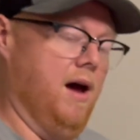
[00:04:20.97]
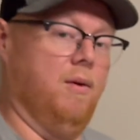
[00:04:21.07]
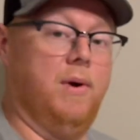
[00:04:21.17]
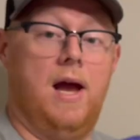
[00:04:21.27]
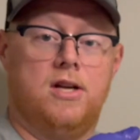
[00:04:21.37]

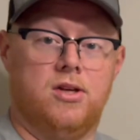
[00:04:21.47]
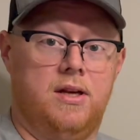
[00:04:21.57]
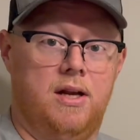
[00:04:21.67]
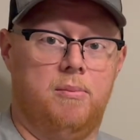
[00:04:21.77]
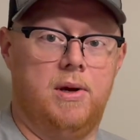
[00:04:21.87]
We actually
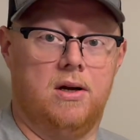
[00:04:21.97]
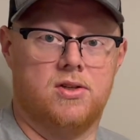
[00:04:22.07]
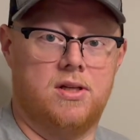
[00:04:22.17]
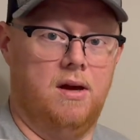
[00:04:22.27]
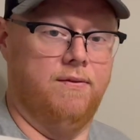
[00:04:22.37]
need a bigger
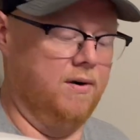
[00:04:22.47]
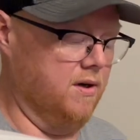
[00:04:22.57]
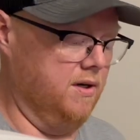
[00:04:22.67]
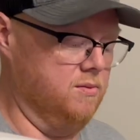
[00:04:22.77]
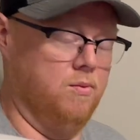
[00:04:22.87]
stuffer,
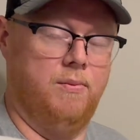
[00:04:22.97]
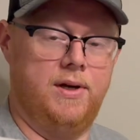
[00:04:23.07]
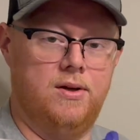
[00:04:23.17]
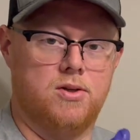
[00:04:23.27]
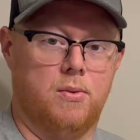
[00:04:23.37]
because when we
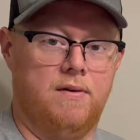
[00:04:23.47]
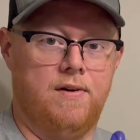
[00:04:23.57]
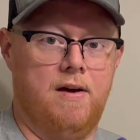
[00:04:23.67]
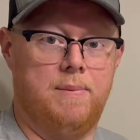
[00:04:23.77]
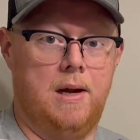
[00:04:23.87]
do
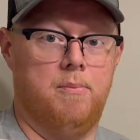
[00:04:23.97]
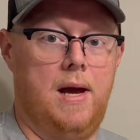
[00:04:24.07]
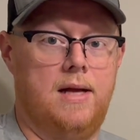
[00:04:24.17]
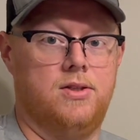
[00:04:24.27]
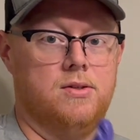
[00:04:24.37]
25-pound
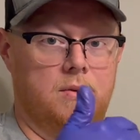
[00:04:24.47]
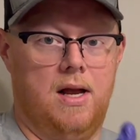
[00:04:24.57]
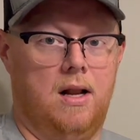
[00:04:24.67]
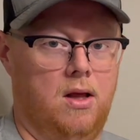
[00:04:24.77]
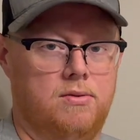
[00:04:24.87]
batches, we
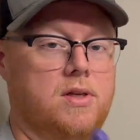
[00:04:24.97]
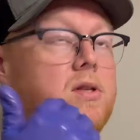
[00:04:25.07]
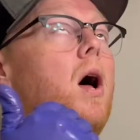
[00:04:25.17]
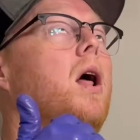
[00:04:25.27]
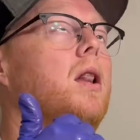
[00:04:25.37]
got to load
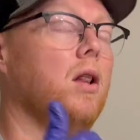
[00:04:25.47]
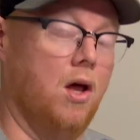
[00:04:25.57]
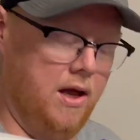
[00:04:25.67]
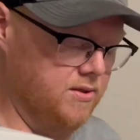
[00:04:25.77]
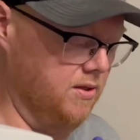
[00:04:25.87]
this a
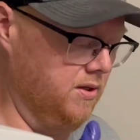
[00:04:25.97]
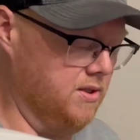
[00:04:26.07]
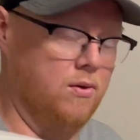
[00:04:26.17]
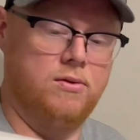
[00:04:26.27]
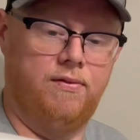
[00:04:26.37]
lot. So this
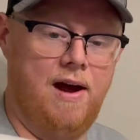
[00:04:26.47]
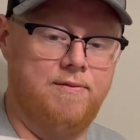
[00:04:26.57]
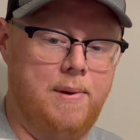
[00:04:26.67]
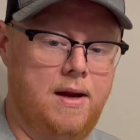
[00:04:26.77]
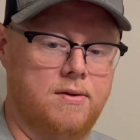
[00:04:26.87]
holds
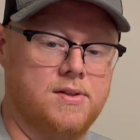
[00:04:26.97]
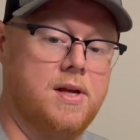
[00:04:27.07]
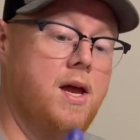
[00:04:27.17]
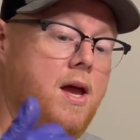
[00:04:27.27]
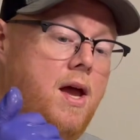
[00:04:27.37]
5 pounds.
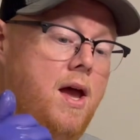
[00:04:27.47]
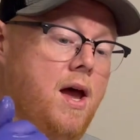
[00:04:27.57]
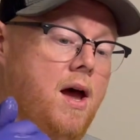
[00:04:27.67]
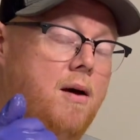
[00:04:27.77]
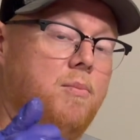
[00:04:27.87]

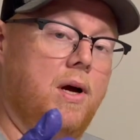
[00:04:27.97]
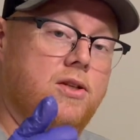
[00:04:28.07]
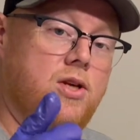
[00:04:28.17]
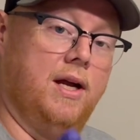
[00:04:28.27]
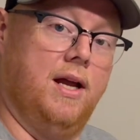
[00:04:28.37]
But
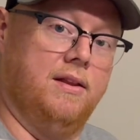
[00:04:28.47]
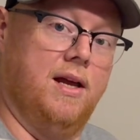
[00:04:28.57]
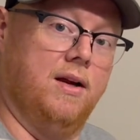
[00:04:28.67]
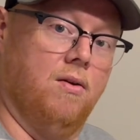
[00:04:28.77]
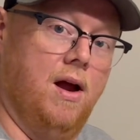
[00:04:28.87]
check out
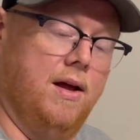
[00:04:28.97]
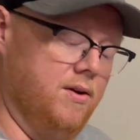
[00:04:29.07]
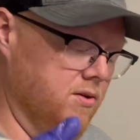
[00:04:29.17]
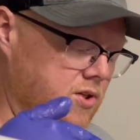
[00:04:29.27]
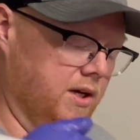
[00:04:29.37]
that
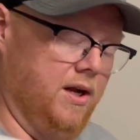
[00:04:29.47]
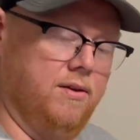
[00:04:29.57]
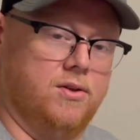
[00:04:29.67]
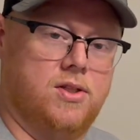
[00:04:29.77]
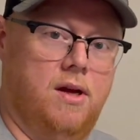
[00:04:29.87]
grinder, check out
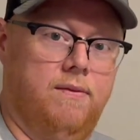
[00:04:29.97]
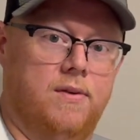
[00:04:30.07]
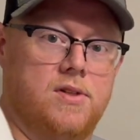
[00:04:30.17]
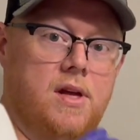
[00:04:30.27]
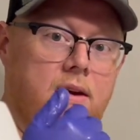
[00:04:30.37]
their
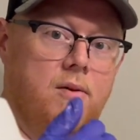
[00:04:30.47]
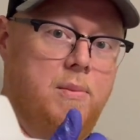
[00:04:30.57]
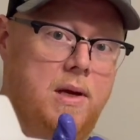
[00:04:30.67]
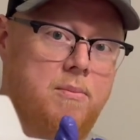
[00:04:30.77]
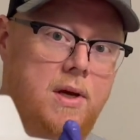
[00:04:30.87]
stuffers. They have a
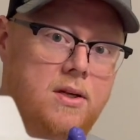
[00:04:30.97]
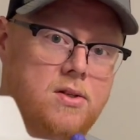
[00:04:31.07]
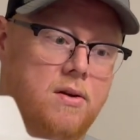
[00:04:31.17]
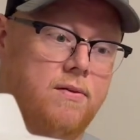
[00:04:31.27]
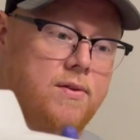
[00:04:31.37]
meat
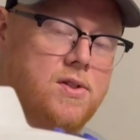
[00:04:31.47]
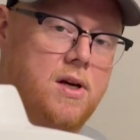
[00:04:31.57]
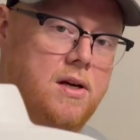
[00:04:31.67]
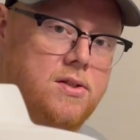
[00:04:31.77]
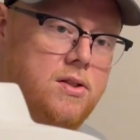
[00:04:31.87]
mixer for
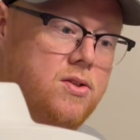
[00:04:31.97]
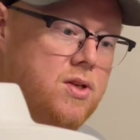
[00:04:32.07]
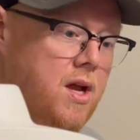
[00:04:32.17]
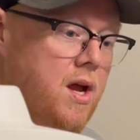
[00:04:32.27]
sausage.